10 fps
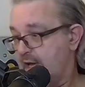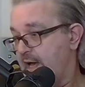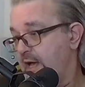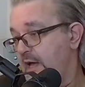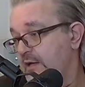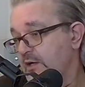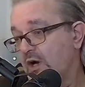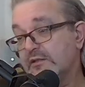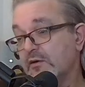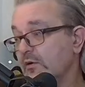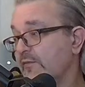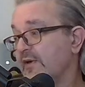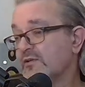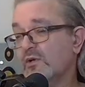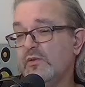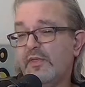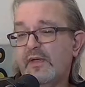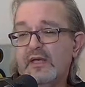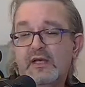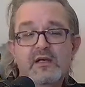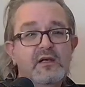and I don't know if that's a good thing.